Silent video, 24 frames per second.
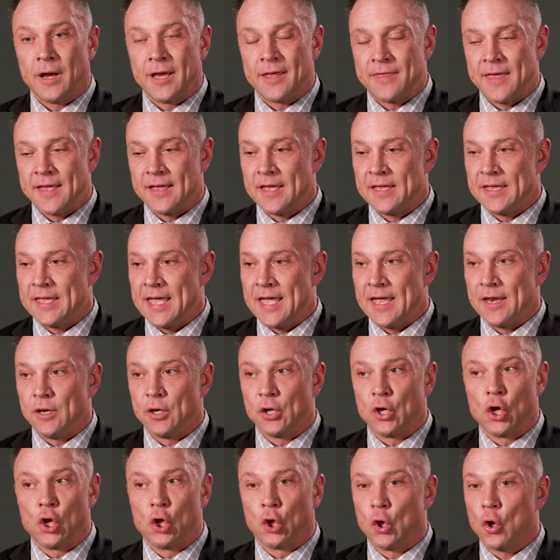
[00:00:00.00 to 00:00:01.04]
I think,
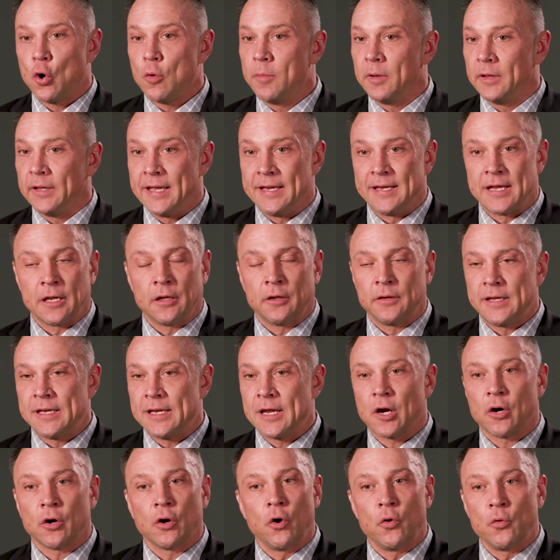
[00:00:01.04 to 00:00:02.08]
again, globally, not only in
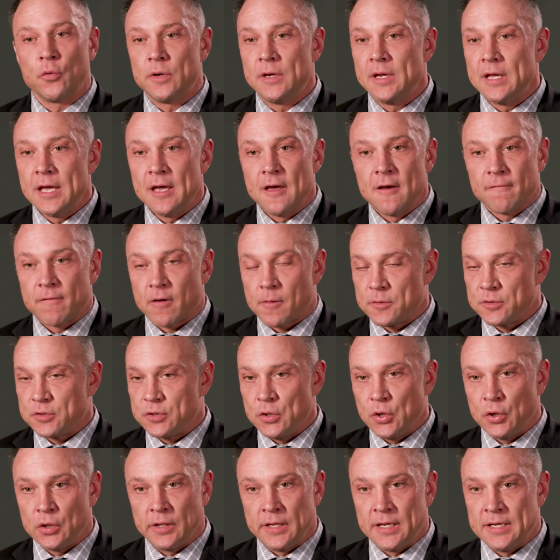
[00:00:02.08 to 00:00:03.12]
our own
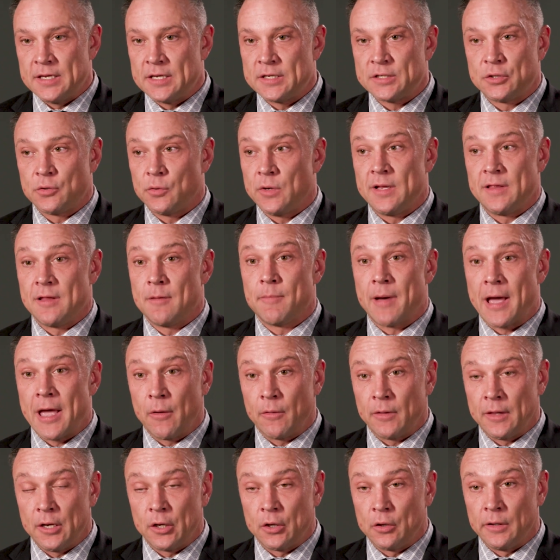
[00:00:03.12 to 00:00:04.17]
pharmaceutical industry and the
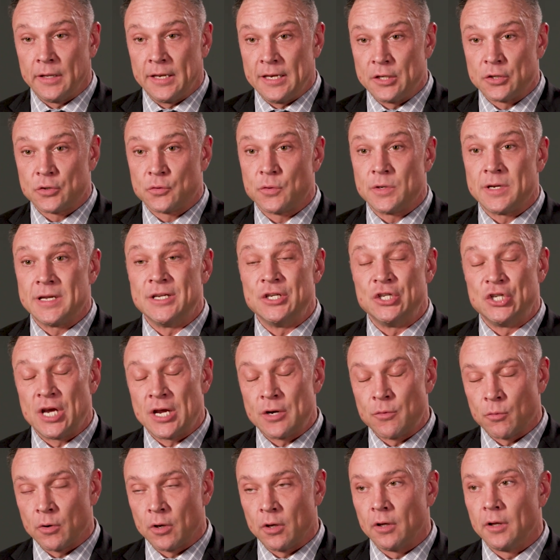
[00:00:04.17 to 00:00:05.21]
bioanalytical industry in
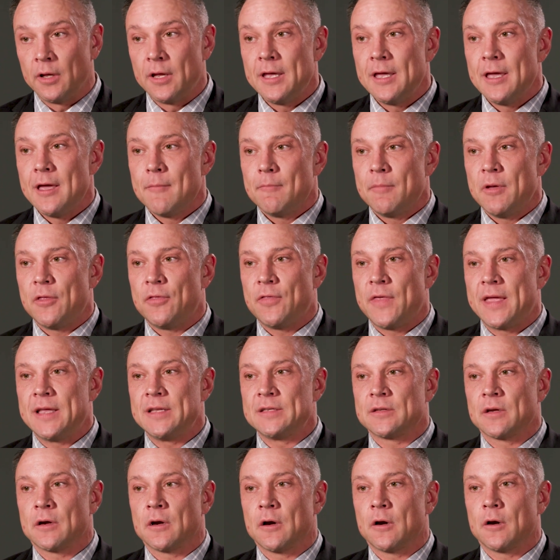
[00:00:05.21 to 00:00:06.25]
general, but
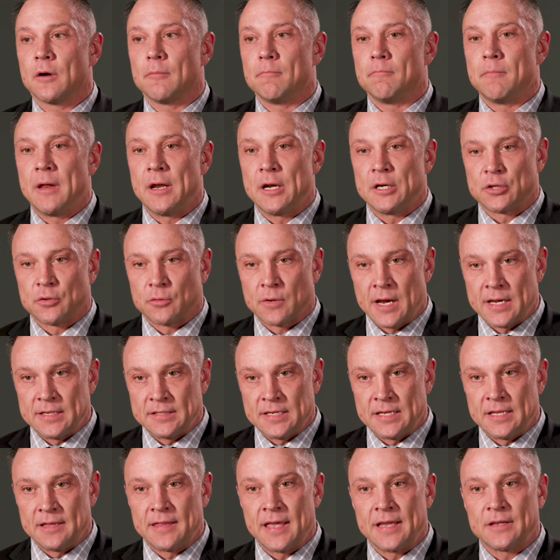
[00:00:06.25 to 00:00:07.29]
things are
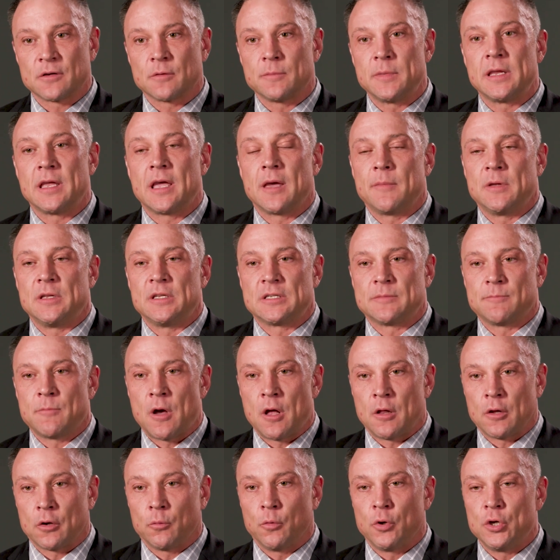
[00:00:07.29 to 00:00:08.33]
miniaturizing. Things are becoming
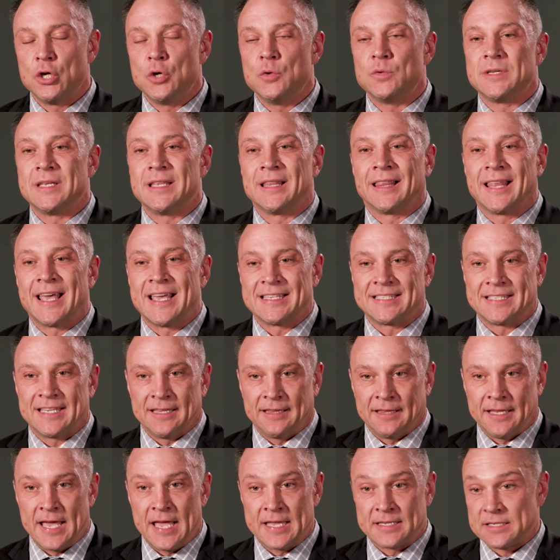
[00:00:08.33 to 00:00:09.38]
smaller. We're using less
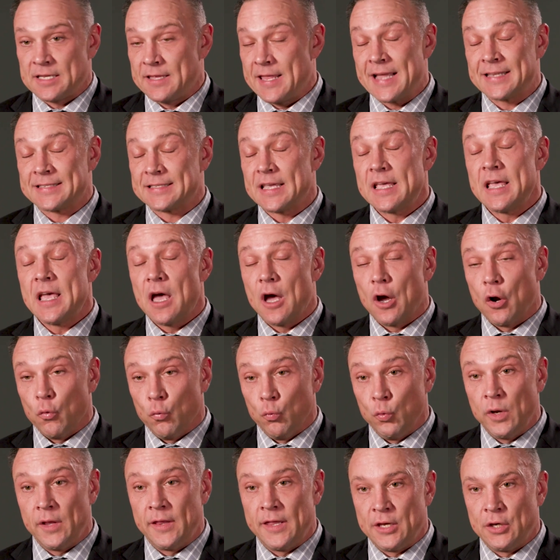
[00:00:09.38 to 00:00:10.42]
and less, and that's a
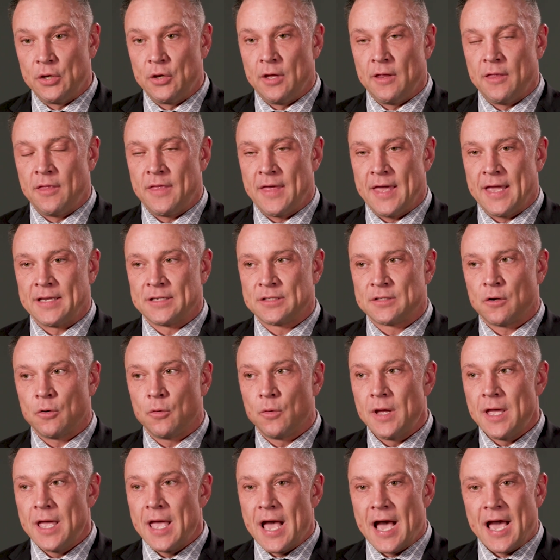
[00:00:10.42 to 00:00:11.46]
really good thing. So
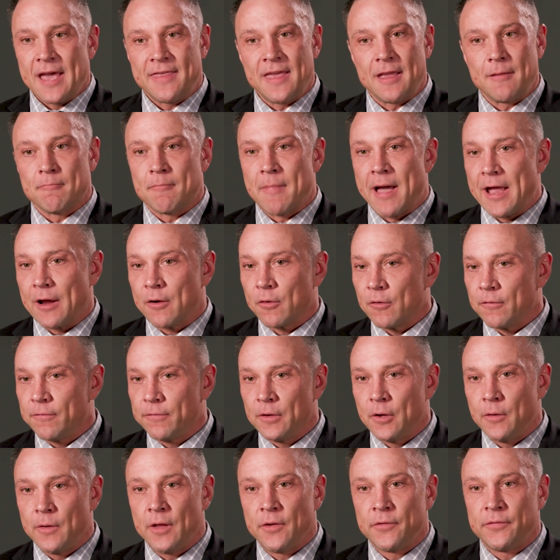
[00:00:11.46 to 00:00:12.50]
I think
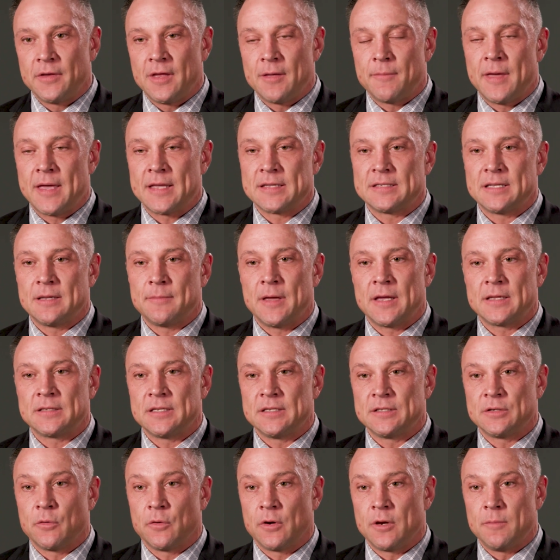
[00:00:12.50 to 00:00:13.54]
microflow LCMS MS
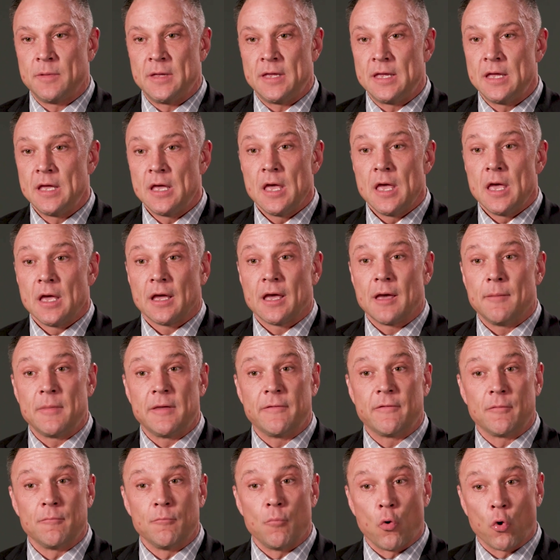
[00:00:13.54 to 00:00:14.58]
is going to become
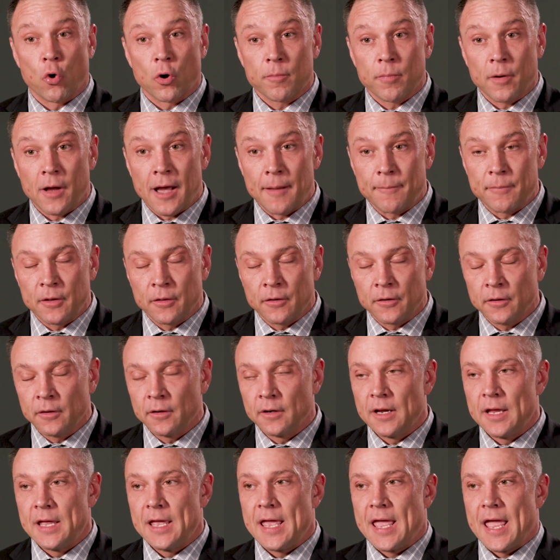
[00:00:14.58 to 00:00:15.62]
even more popular,
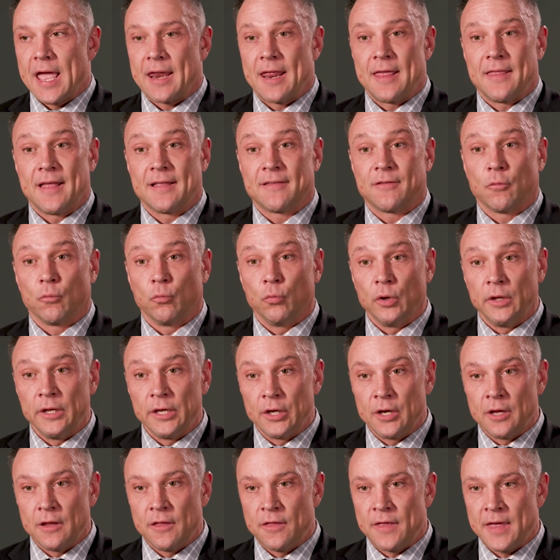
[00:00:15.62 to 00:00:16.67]
and I think that's a really
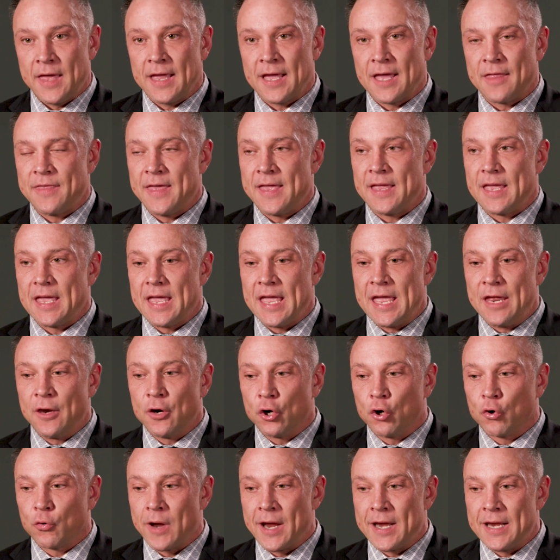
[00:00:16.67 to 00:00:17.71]
good thing. I think
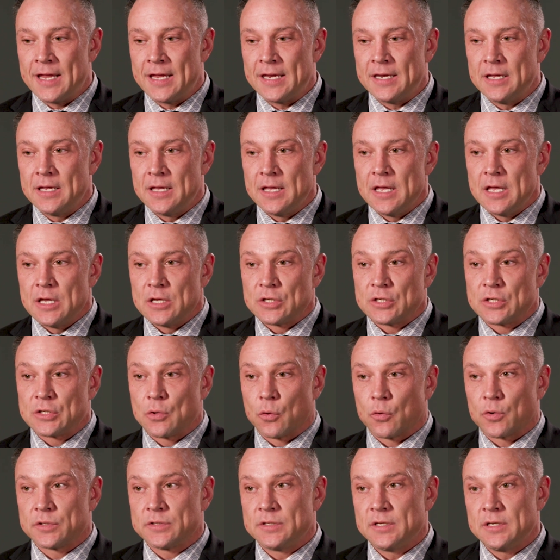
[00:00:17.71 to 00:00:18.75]
integrated
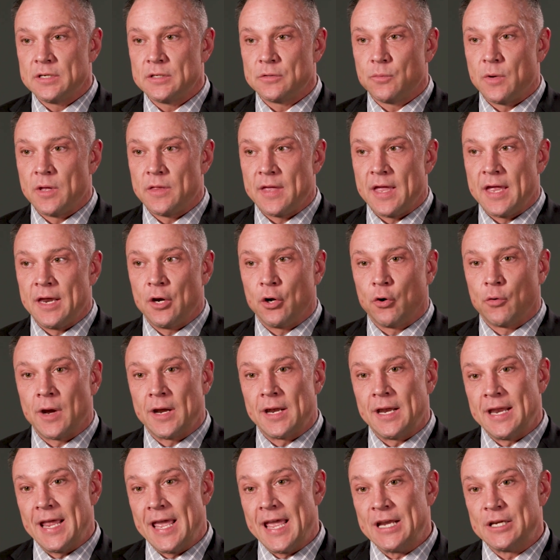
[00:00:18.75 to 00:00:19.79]
sources with
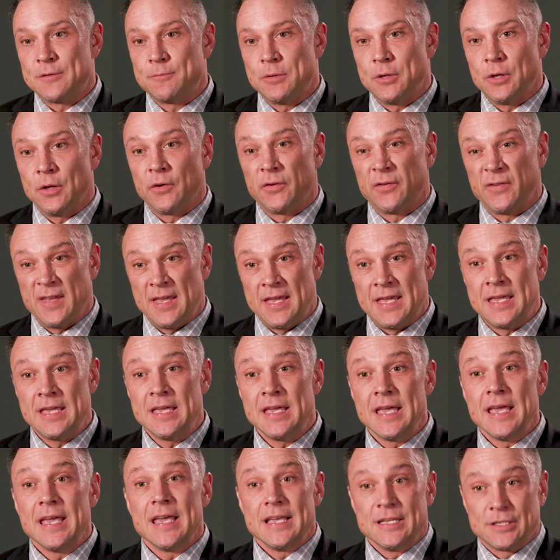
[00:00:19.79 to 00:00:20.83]
integrated HPLC
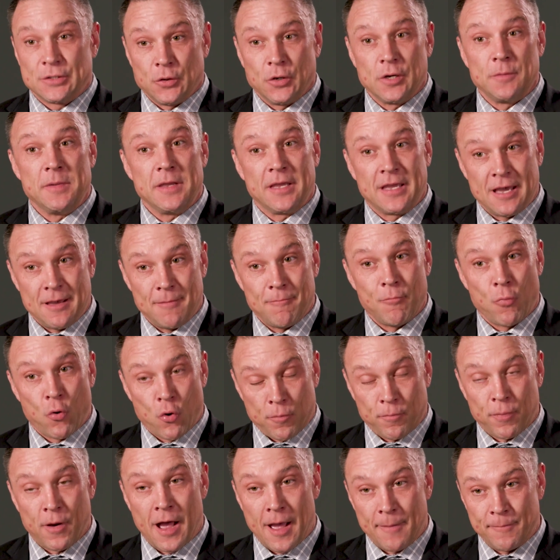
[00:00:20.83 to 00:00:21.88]
is going to become
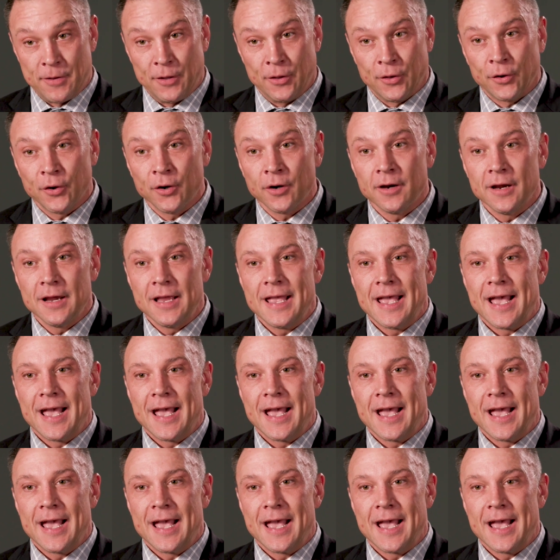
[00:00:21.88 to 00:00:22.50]
more popular.